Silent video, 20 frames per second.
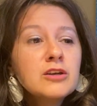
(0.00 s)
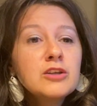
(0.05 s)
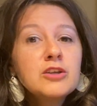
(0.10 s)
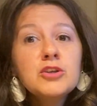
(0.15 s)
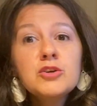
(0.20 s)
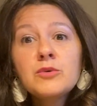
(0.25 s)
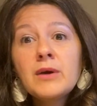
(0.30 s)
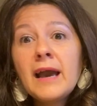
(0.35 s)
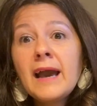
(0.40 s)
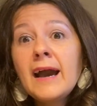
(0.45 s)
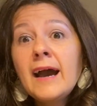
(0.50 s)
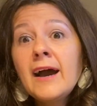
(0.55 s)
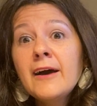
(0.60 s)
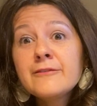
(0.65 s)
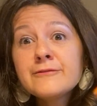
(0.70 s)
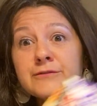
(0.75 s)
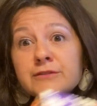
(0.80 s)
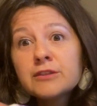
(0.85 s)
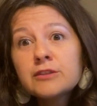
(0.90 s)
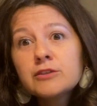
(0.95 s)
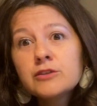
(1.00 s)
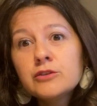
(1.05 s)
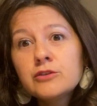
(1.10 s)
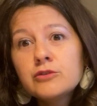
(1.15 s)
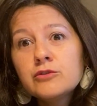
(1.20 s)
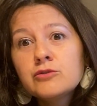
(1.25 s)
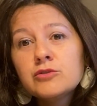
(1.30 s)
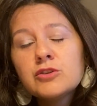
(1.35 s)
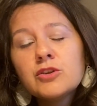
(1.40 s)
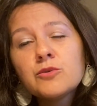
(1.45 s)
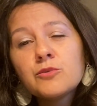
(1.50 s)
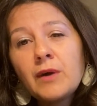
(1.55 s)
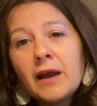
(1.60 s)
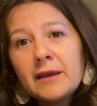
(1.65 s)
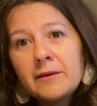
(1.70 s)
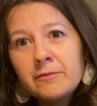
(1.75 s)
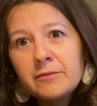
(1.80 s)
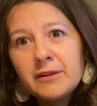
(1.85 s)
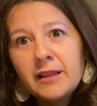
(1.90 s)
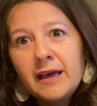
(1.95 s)
You have to use the
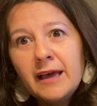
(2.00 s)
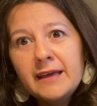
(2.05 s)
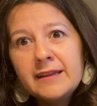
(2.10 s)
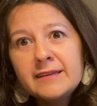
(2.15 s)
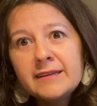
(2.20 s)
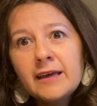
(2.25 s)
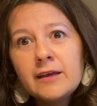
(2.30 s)
right blend.